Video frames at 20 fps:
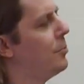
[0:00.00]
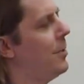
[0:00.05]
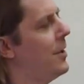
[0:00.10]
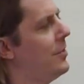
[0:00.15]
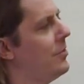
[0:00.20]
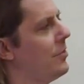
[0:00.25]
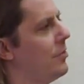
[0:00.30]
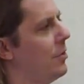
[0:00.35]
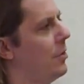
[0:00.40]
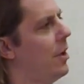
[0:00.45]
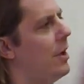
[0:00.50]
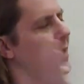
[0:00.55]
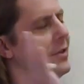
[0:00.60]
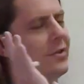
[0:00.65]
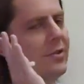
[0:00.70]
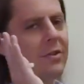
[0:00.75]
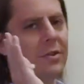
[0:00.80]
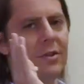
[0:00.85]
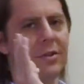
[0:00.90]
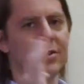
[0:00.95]
space,
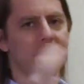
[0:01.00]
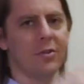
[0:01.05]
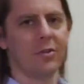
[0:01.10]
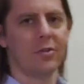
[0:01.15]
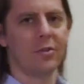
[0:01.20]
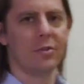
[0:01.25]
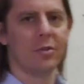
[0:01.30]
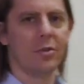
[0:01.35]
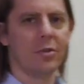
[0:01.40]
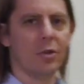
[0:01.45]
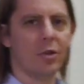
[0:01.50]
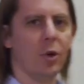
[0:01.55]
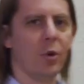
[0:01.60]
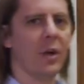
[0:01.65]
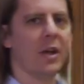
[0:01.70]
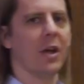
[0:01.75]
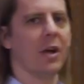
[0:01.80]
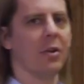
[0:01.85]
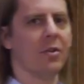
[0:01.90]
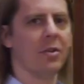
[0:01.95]
light is just
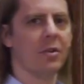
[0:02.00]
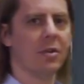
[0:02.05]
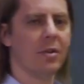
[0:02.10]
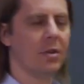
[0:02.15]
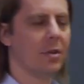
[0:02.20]
going out.